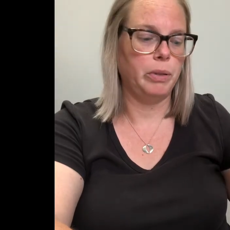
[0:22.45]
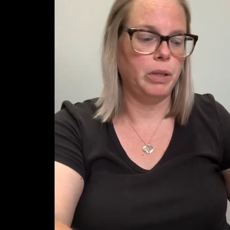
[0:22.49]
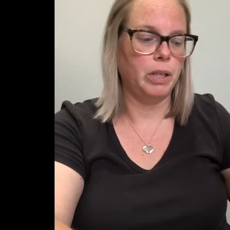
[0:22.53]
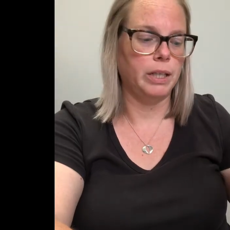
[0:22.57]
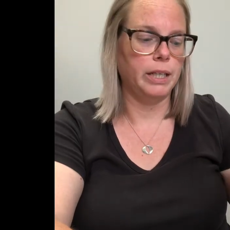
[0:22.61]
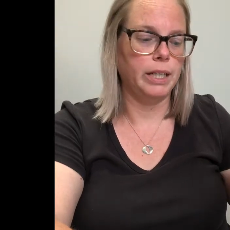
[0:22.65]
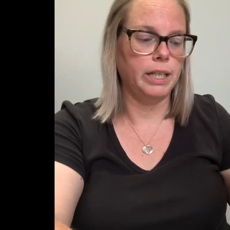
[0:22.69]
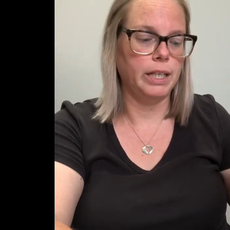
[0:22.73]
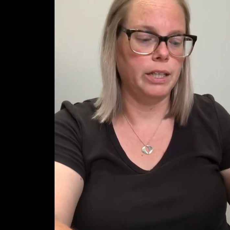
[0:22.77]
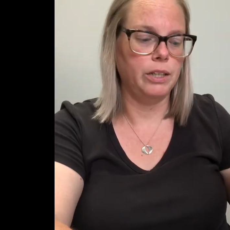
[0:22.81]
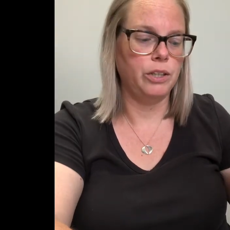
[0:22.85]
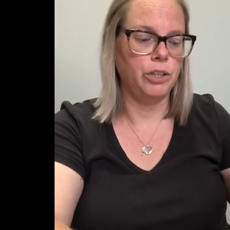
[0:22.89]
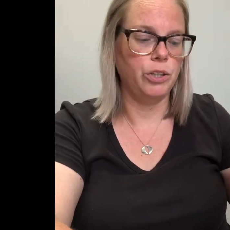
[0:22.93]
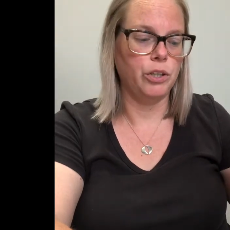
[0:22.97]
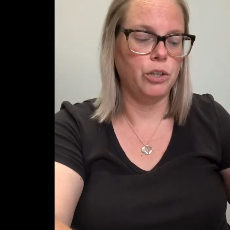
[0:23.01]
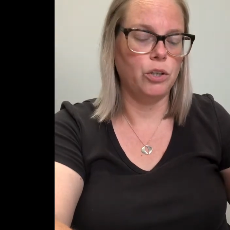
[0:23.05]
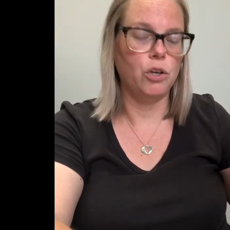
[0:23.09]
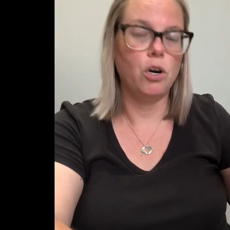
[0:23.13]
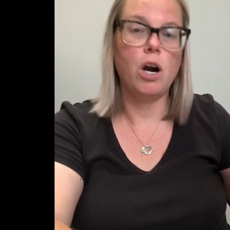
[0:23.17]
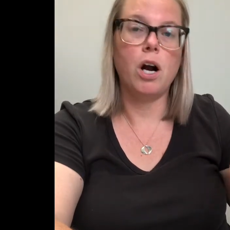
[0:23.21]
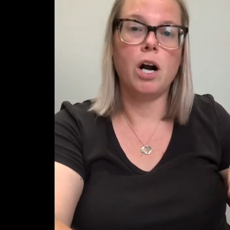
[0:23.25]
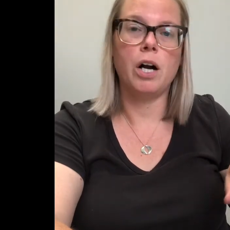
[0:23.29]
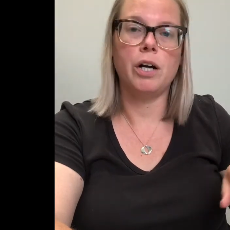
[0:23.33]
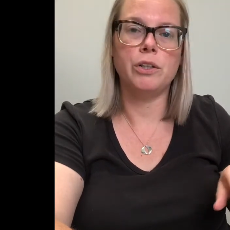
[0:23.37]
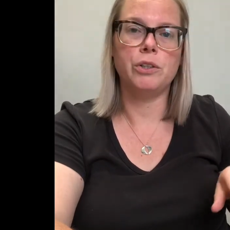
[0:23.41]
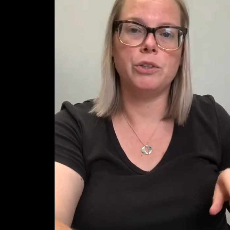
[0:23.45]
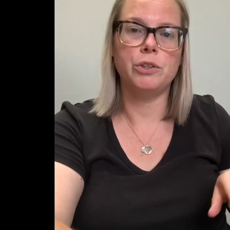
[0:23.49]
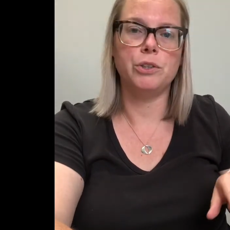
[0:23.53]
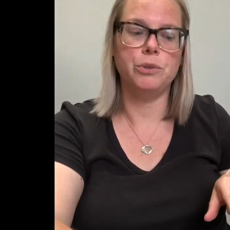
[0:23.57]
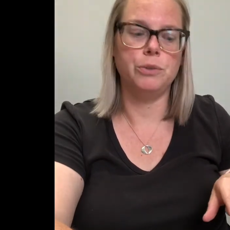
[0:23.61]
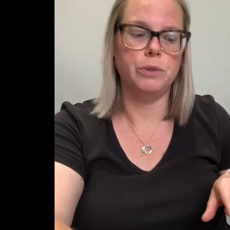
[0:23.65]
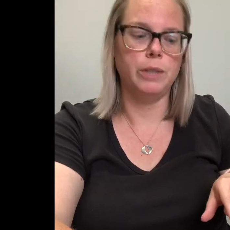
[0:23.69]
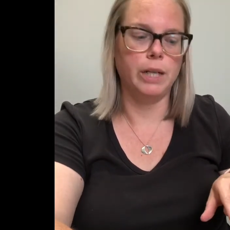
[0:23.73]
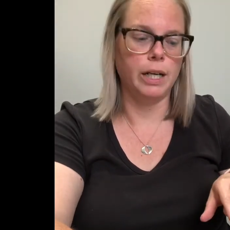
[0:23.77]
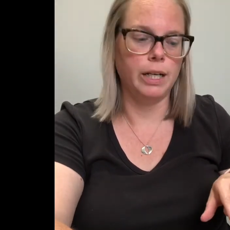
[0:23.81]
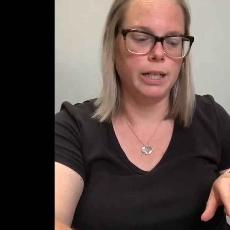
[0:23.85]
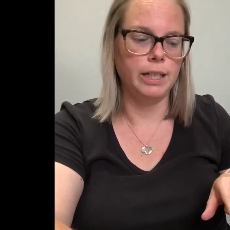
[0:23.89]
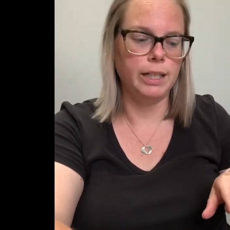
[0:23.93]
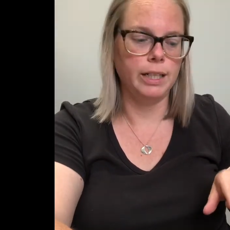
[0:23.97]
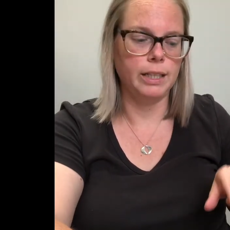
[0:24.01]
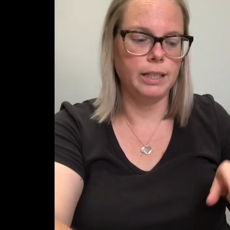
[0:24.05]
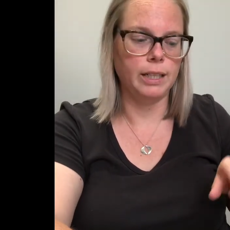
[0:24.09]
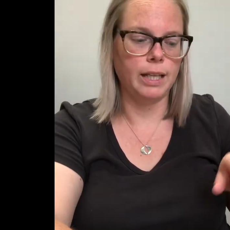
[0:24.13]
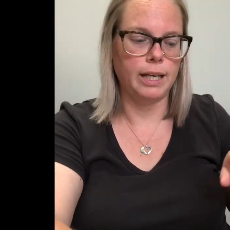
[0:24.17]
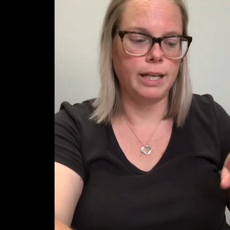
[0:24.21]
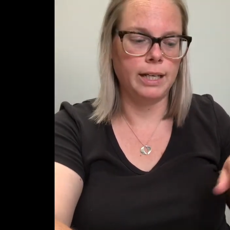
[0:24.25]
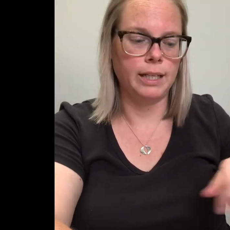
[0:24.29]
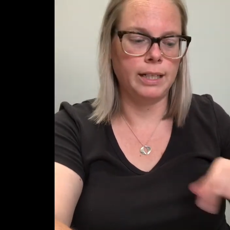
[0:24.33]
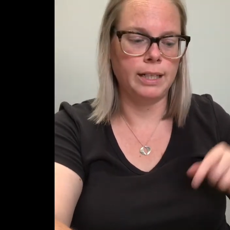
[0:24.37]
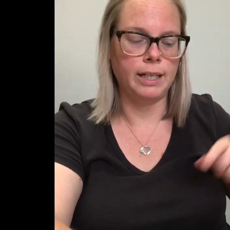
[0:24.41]
plug in your hot glue gun
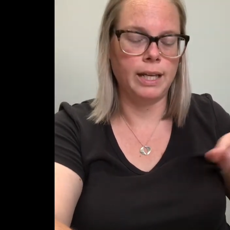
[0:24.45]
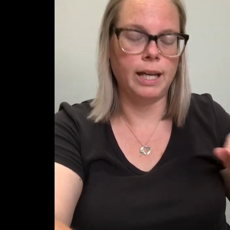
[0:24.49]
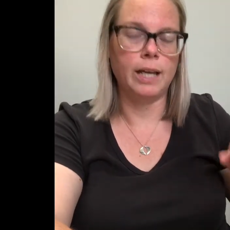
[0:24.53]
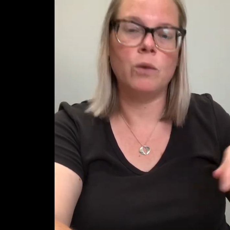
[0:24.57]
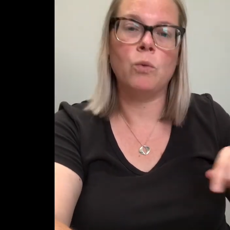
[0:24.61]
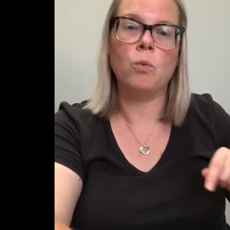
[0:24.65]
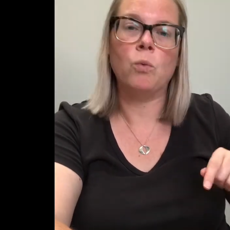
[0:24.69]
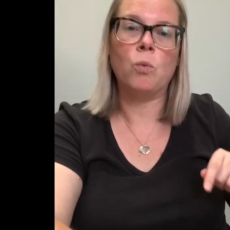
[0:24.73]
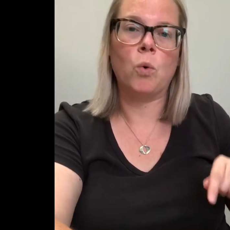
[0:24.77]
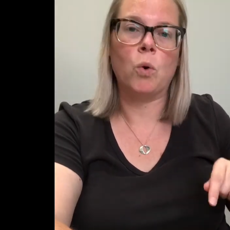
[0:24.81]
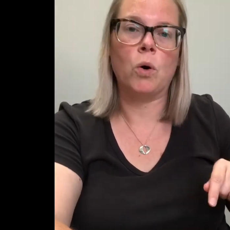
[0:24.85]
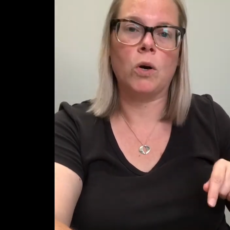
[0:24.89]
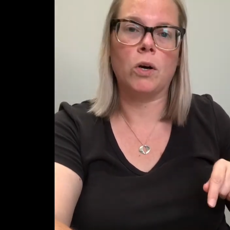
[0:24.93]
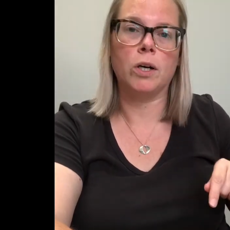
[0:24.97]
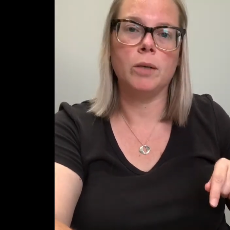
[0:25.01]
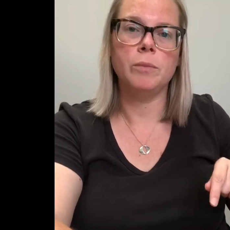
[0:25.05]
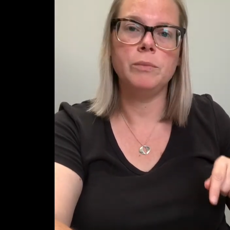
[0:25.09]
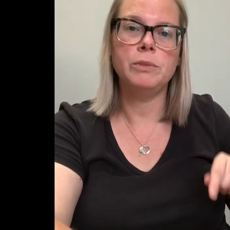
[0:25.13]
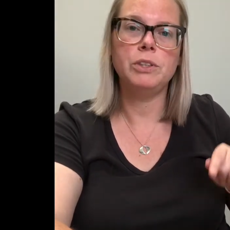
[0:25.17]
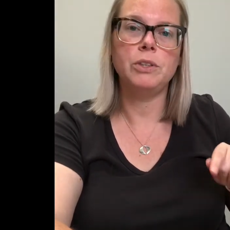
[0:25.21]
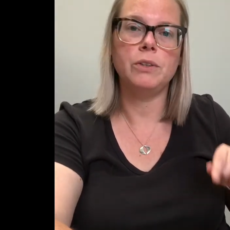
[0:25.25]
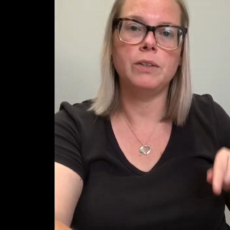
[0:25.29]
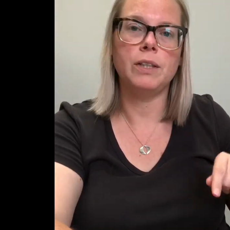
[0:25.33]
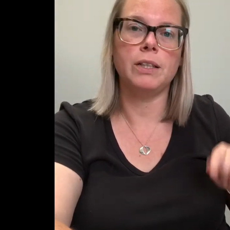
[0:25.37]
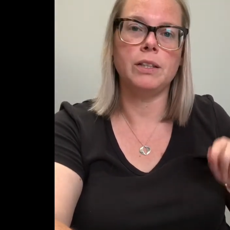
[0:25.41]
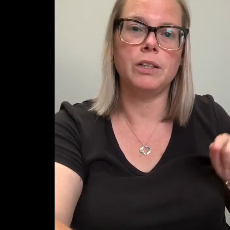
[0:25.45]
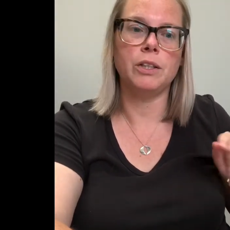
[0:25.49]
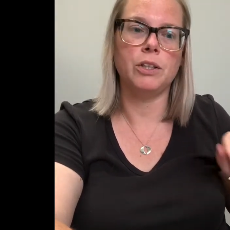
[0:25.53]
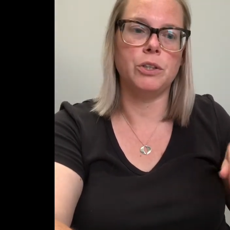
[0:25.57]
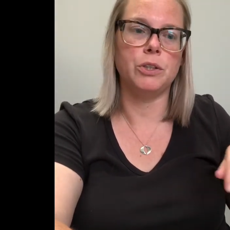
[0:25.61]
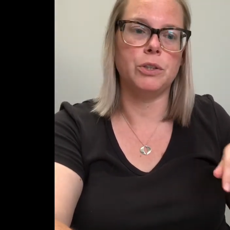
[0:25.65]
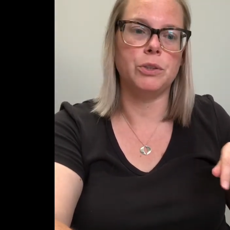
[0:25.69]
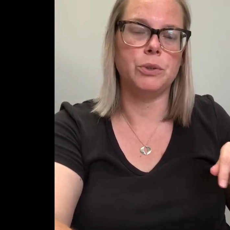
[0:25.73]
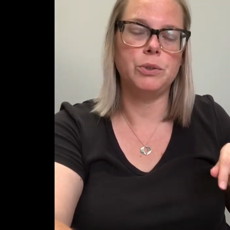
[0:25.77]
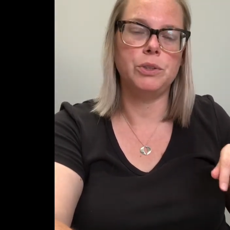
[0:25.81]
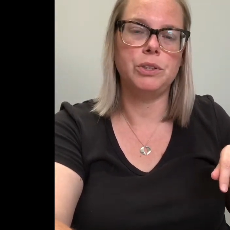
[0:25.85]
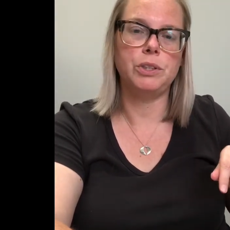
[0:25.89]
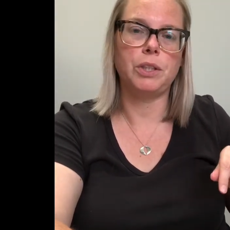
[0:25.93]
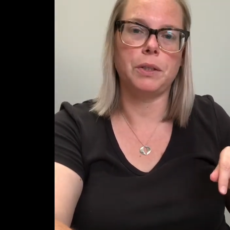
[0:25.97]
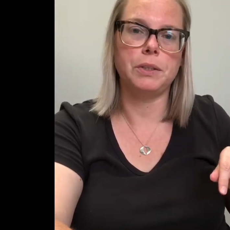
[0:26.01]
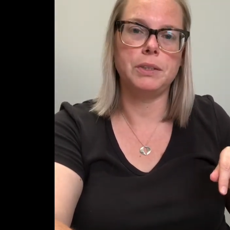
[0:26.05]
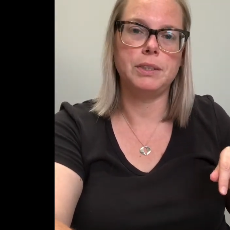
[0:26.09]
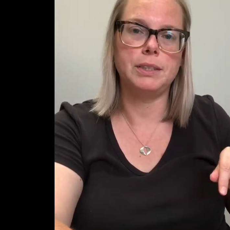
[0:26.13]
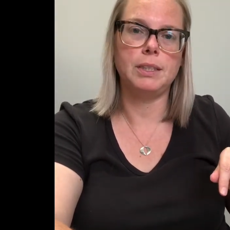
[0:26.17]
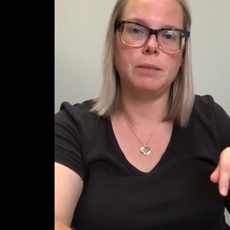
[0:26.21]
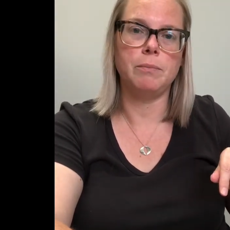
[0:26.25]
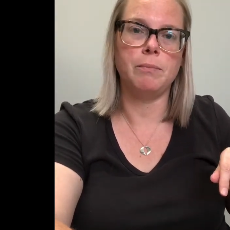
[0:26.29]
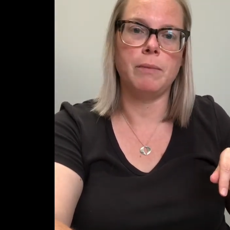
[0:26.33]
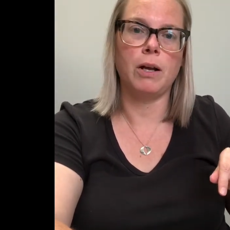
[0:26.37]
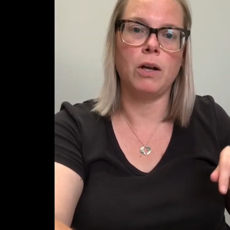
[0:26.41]
and let it get warm so that the glue
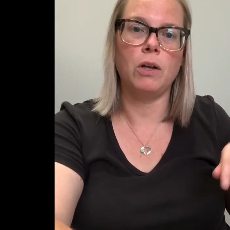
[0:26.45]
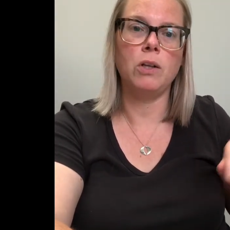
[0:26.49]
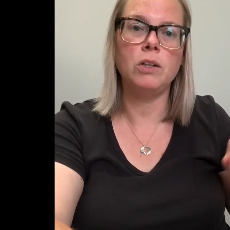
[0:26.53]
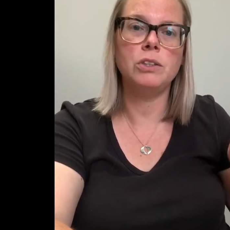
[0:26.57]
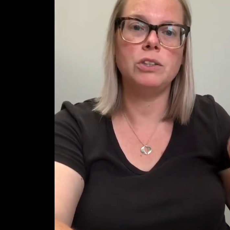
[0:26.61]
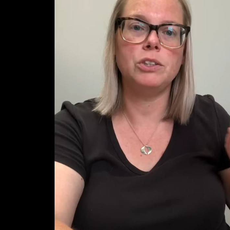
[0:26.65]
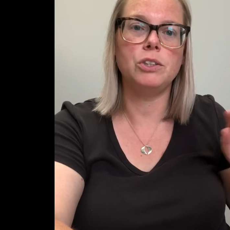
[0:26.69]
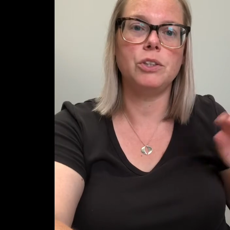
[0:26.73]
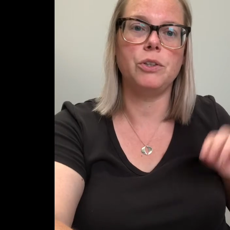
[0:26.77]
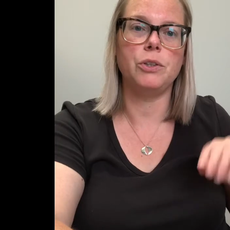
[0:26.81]
starts to melt.